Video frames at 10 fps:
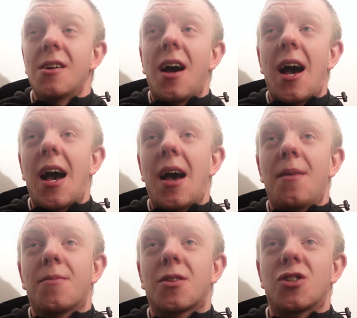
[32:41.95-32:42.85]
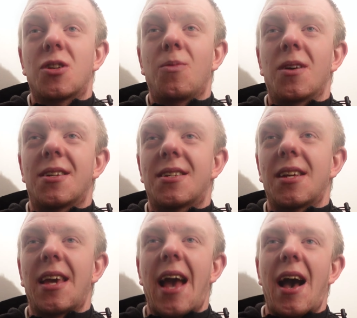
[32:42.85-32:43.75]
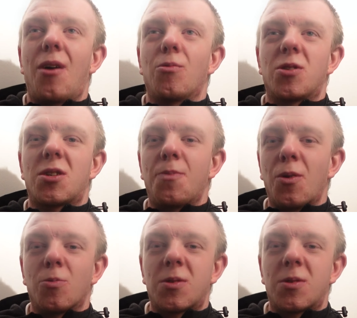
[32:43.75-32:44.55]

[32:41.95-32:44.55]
because um, she wanted to see how small